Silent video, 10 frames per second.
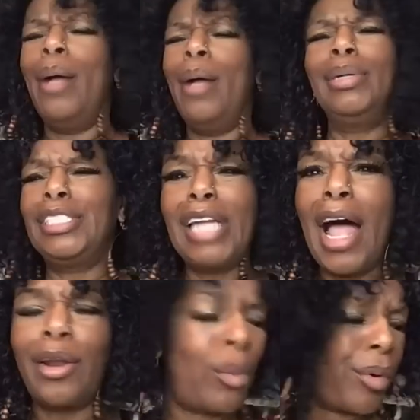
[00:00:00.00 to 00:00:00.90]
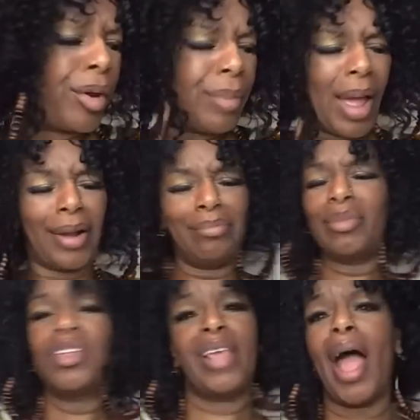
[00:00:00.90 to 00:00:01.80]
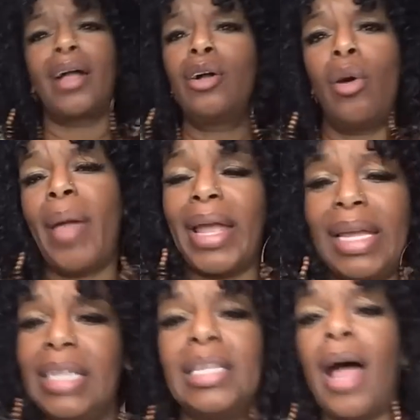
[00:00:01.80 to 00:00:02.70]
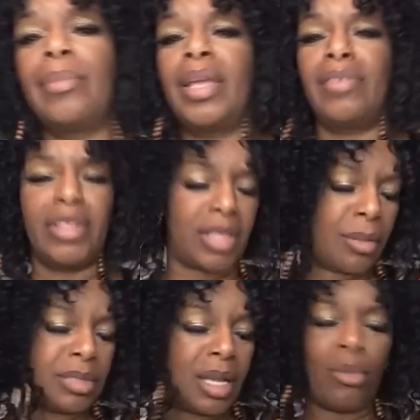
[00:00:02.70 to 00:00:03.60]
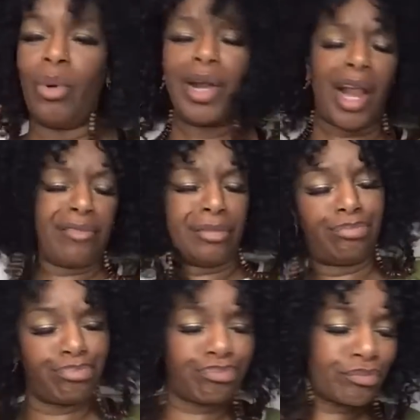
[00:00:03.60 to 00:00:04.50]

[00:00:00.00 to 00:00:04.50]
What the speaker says: But child, don't worry about it. Y'all go back anytime and give it a thumbs up. Whatever.